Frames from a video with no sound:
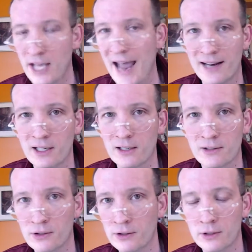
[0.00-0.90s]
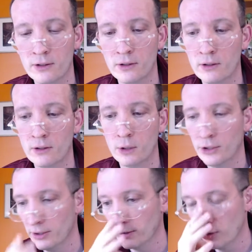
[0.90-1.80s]
tactics or
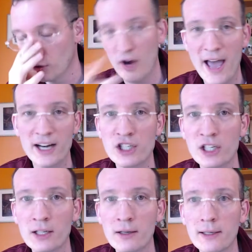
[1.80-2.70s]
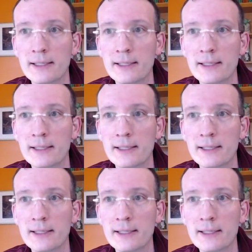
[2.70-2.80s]
the strategy,